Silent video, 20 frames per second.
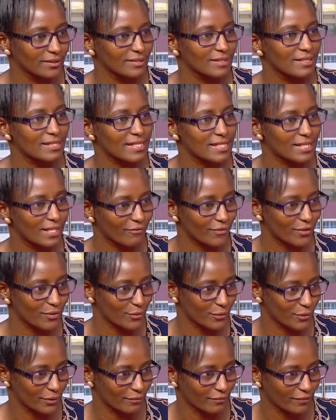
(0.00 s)
mm -hmm.
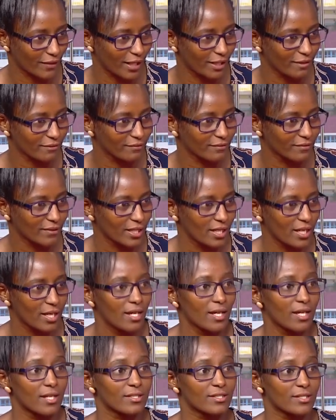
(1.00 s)
735 mm
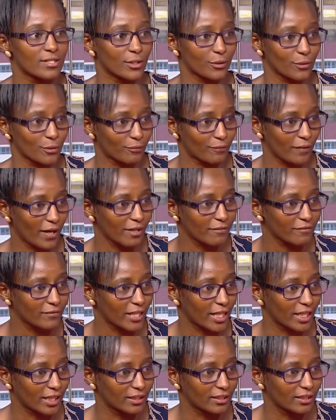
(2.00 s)
-hmm.
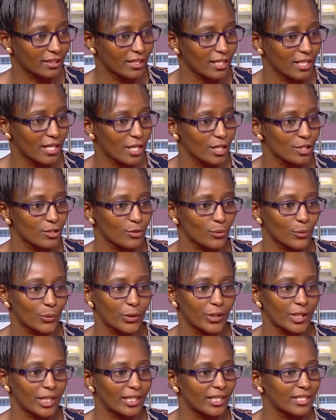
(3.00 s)
059. Okay. So
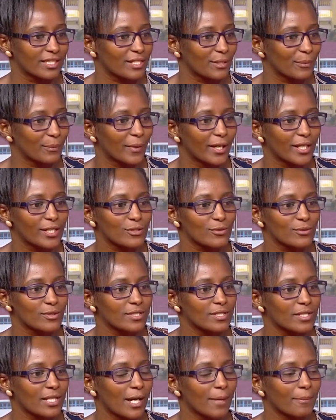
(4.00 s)
we can SMS,
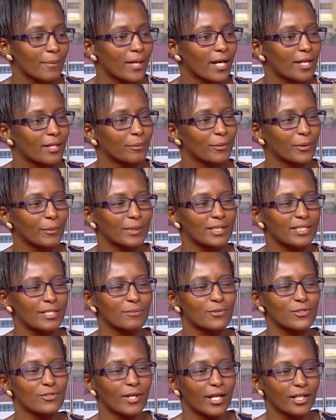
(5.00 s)
WhatsApp. At the moment,
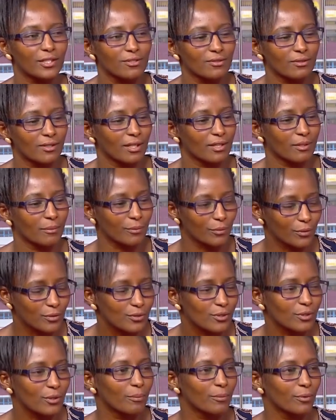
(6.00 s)
I'm trying to get the book
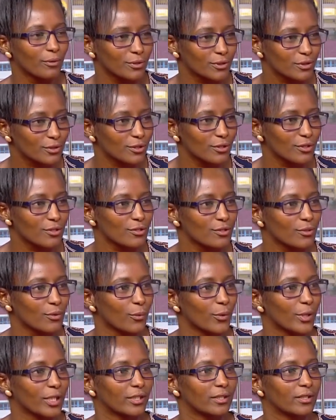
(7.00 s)
to the bookstore. So
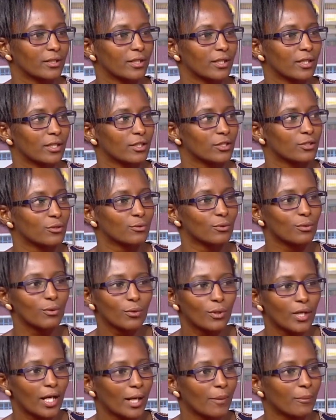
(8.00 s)
when you
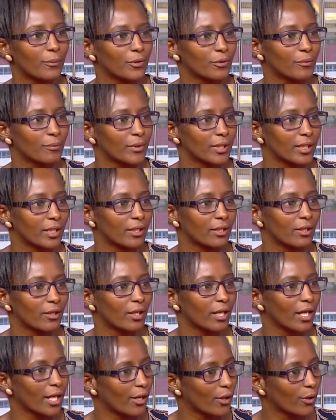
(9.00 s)
hook up with me
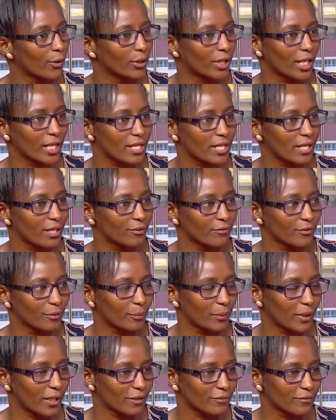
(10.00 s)
on either of the
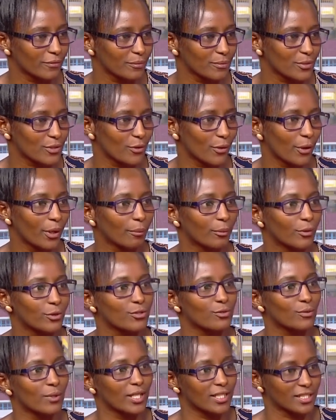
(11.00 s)
platforms you're able
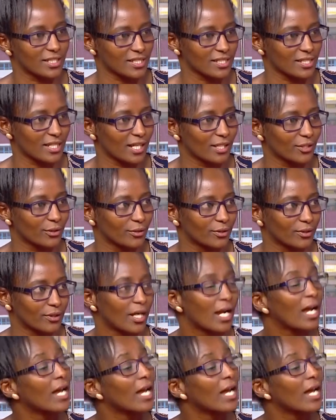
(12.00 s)
to understand or